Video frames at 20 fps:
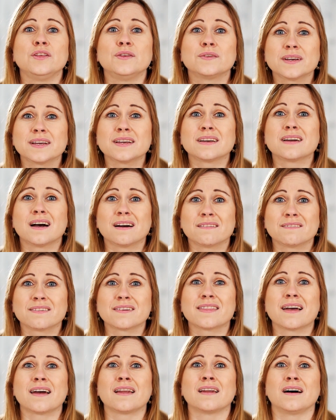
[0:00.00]
you can cover
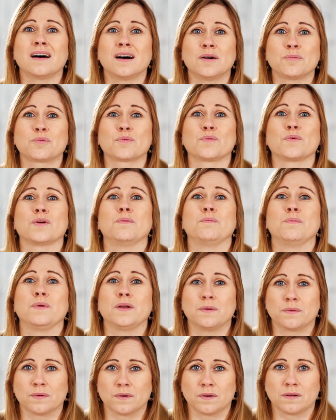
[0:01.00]
that up with
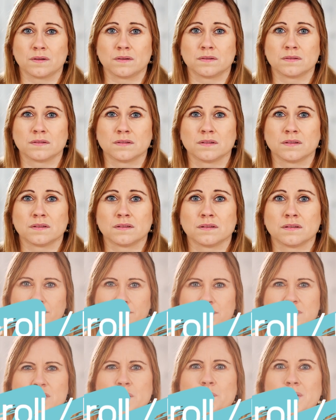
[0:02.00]
B-roll.
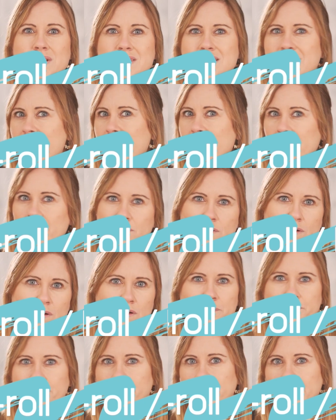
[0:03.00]
So what's A-roll
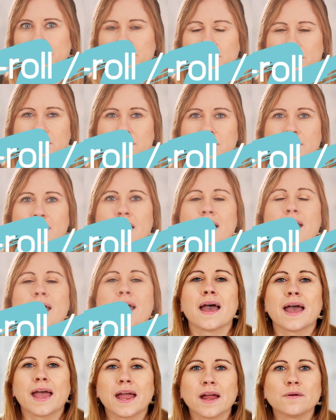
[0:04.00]
and B-roll?
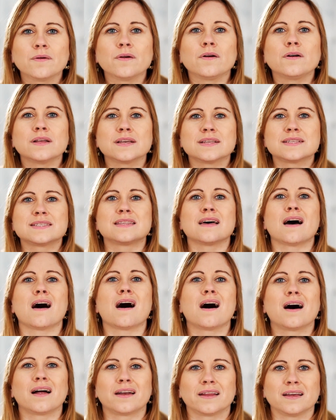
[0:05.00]
A-roll is the
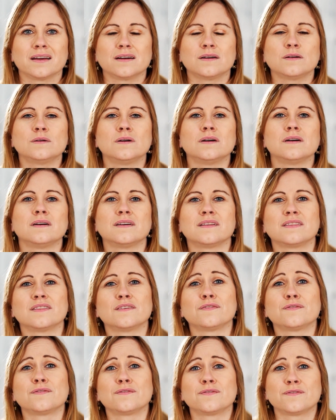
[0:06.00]
audio,
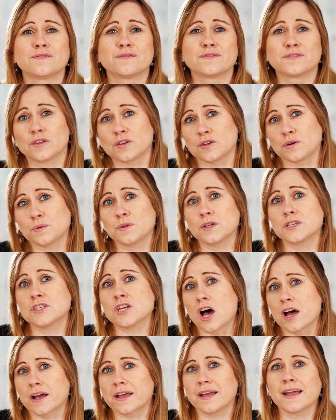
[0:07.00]
the, so the
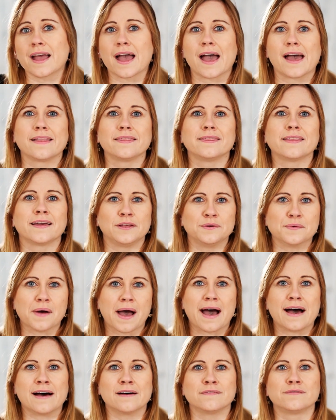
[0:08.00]
talking head that you
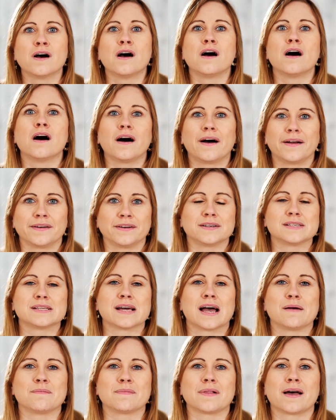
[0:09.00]
have on your
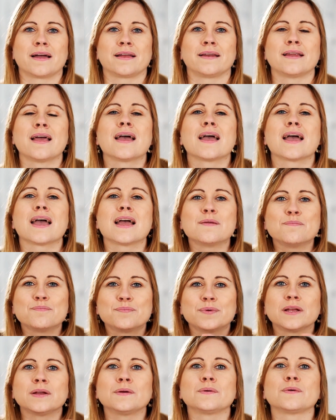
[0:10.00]
timeline, and
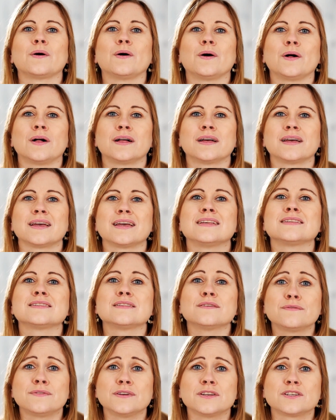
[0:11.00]
B-roll is
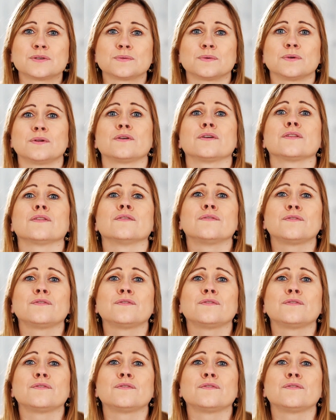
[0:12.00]
the visual or the